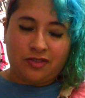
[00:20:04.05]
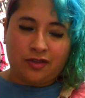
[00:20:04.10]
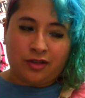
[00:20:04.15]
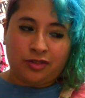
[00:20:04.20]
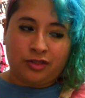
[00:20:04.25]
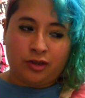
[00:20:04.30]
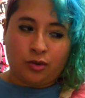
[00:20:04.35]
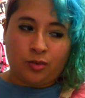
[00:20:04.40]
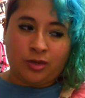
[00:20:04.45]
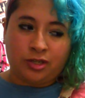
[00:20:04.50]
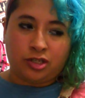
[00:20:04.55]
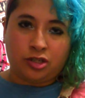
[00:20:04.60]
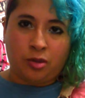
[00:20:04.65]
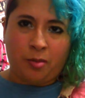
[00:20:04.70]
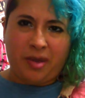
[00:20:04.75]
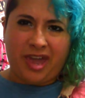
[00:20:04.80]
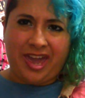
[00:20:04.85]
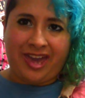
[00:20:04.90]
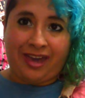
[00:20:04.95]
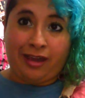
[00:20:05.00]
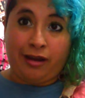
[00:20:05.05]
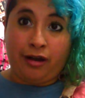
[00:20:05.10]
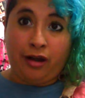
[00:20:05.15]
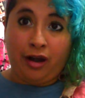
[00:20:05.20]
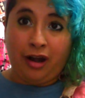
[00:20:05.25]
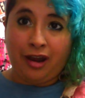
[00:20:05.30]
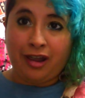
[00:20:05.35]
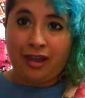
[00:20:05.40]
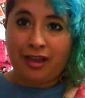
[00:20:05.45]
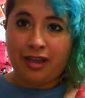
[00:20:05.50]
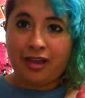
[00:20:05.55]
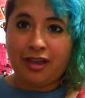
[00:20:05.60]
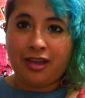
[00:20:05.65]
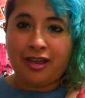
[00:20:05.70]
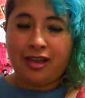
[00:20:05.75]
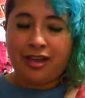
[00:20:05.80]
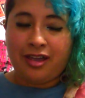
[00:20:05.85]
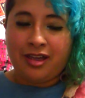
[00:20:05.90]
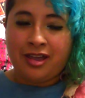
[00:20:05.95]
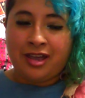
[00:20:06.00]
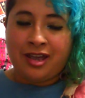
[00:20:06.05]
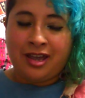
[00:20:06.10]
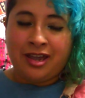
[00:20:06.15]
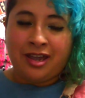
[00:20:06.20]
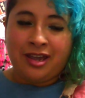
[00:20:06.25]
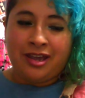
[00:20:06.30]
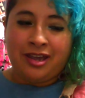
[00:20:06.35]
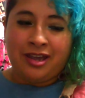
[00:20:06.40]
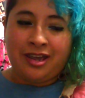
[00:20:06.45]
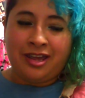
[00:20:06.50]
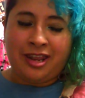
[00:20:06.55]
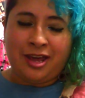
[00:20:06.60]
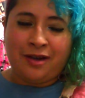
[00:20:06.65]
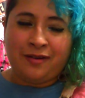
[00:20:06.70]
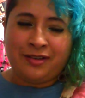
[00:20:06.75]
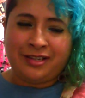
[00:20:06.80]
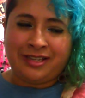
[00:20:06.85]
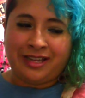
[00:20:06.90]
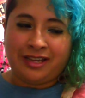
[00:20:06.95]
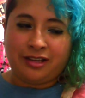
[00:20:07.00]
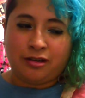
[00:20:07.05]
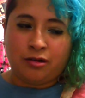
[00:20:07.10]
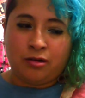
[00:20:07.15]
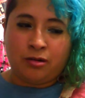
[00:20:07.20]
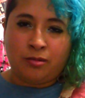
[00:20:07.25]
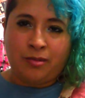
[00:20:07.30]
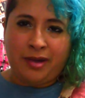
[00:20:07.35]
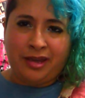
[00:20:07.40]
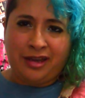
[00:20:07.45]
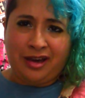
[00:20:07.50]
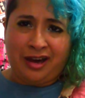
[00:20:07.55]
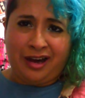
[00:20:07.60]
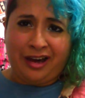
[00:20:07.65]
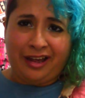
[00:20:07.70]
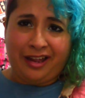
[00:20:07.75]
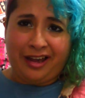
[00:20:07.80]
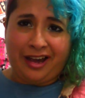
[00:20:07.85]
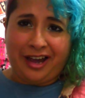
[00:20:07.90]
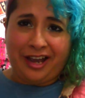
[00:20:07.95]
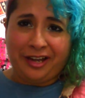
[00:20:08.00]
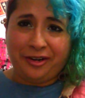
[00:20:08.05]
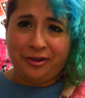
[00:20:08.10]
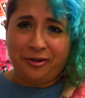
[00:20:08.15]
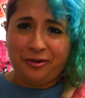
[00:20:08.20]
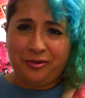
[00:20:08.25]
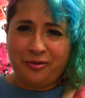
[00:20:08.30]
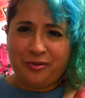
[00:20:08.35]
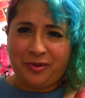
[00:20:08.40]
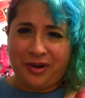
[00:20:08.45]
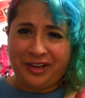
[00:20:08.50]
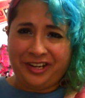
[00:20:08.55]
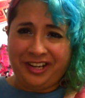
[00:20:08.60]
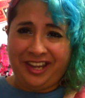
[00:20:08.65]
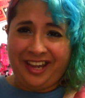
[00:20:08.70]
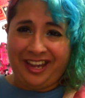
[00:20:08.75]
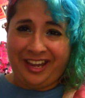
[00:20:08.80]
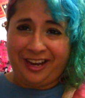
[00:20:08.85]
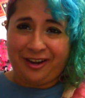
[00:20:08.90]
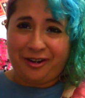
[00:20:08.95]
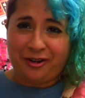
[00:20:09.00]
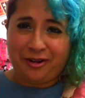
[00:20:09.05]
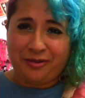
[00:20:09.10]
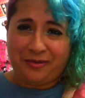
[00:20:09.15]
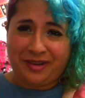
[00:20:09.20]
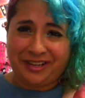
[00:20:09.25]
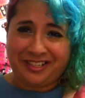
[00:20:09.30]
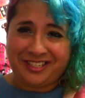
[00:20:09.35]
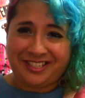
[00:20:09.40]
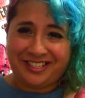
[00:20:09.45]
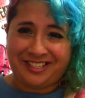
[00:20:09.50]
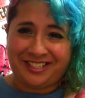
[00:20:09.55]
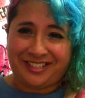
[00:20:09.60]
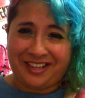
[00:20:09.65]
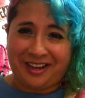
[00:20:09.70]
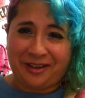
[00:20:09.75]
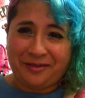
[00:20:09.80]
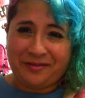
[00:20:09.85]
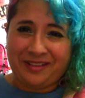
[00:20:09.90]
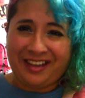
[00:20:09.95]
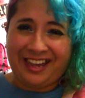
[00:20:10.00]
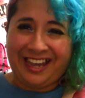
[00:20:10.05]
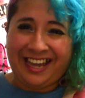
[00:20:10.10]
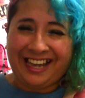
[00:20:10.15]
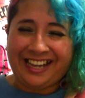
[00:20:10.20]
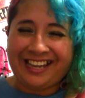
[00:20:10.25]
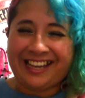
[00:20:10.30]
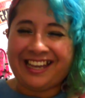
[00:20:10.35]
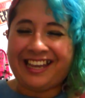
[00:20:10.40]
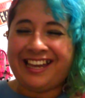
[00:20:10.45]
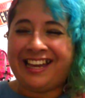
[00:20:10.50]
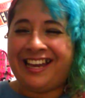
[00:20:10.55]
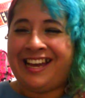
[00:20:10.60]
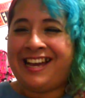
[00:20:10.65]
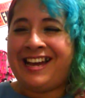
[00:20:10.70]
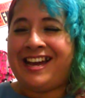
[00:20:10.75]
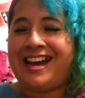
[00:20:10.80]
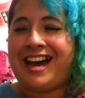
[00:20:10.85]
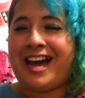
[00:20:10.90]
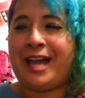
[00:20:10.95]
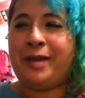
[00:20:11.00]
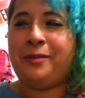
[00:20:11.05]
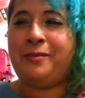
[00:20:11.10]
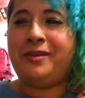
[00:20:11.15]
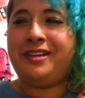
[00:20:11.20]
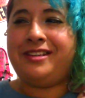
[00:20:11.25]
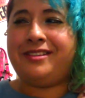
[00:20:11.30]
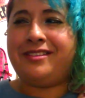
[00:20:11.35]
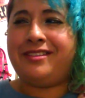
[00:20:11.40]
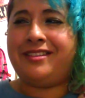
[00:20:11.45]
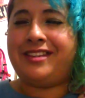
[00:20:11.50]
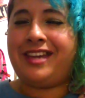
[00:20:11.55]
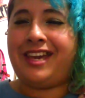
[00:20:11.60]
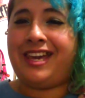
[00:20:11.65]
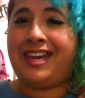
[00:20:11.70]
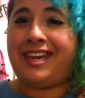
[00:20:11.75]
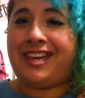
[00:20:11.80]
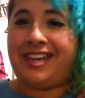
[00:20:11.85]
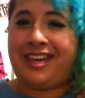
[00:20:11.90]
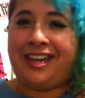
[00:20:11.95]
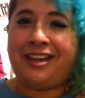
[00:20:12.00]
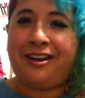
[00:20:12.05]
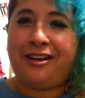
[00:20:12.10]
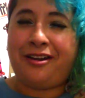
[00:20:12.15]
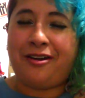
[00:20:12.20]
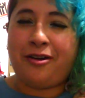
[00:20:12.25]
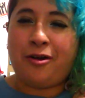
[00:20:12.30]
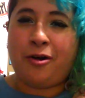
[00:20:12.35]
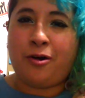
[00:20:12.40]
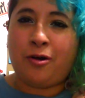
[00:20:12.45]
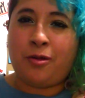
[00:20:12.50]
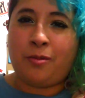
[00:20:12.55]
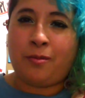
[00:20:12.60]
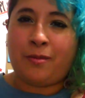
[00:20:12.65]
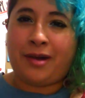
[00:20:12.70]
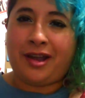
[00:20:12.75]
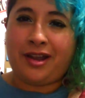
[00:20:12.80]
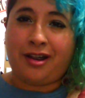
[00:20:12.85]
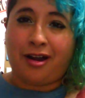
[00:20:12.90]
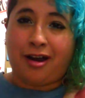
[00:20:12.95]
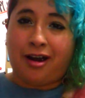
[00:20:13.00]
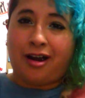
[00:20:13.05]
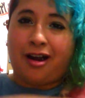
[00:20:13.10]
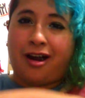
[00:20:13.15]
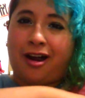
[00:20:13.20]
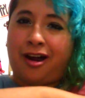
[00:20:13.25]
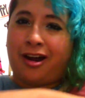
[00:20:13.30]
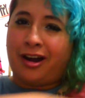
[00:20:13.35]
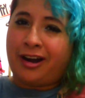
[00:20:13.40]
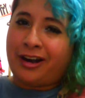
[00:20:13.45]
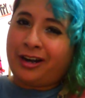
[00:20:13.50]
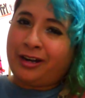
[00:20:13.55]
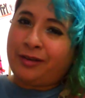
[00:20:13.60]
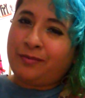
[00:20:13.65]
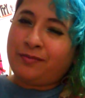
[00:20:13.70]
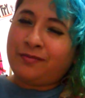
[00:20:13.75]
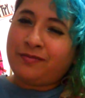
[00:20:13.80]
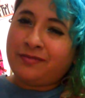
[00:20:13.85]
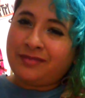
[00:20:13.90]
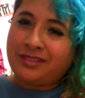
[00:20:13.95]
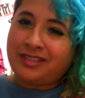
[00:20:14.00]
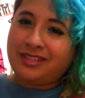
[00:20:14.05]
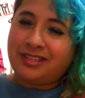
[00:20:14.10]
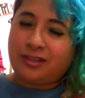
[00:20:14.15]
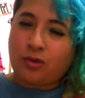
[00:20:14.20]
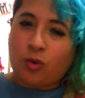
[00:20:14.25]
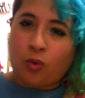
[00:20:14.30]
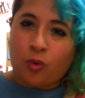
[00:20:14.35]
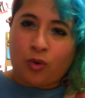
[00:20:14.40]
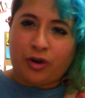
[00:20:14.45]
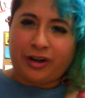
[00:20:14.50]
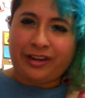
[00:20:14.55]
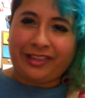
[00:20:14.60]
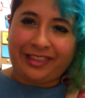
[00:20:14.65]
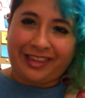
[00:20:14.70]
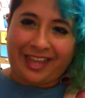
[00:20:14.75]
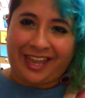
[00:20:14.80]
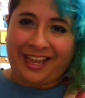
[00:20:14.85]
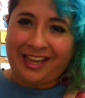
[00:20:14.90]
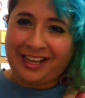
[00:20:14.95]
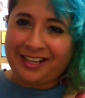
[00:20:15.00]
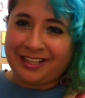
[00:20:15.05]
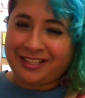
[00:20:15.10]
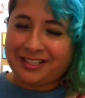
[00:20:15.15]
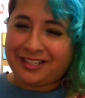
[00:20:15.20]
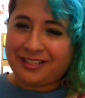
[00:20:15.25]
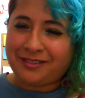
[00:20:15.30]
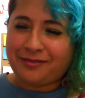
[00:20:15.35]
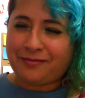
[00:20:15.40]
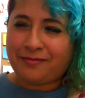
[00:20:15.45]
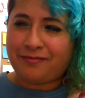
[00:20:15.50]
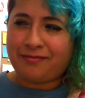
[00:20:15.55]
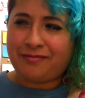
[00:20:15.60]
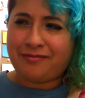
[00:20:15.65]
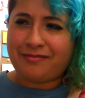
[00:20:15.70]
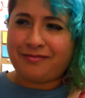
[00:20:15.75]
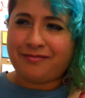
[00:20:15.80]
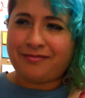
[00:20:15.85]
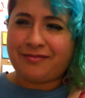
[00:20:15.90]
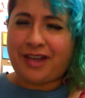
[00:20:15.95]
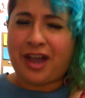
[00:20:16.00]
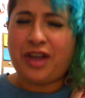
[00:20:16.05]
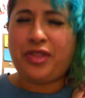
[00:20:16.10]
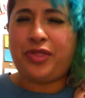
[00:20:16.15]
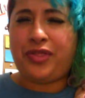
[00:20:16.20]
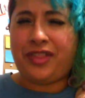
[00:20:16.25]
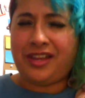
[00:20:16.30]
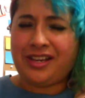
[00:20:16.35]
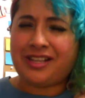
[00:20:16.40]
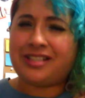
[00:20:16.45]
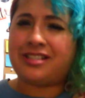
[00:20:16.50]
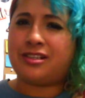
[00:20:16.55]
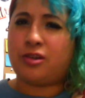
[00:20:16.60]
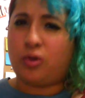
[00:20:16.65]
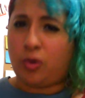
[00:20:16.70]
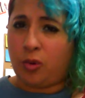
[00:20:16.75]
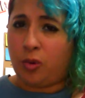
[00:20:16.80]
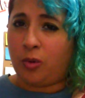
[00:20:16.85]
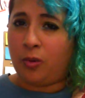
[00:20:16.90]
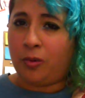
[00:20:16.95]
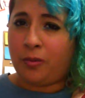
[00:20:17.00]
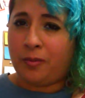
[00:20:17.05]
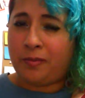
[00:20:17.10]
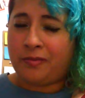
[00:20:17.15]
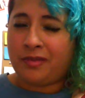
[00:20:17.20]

that there was some hair. And I was like, oh my god, I don't want hair on my stomach. I mean, hair on my arms or legs, I think is cool.